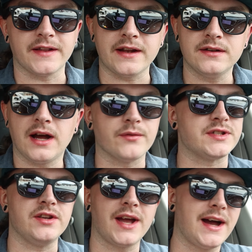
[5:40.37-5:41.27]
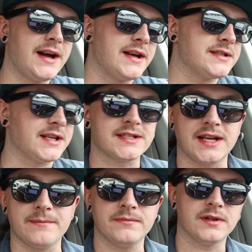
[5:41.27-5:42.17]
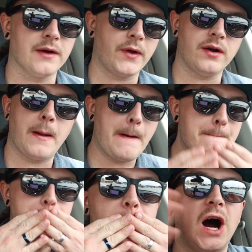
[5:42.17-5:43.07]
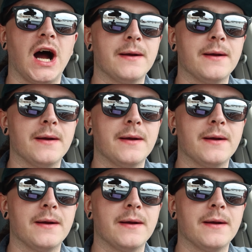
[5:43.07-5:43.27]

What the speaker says: then, I will see you guys next time. Love y'all. Mwah.